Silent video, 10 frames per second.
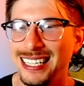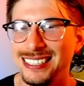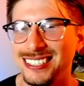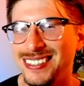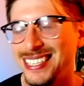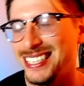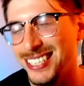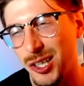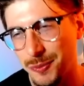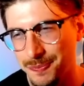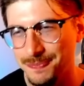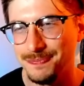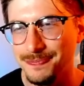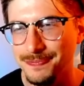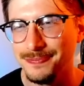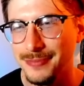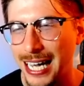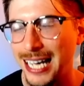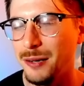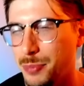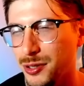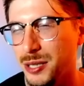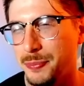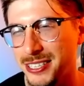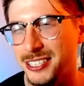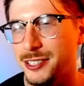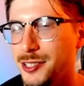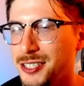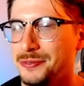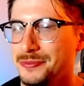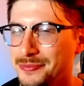I'm like, you know, I can bullet punch through you.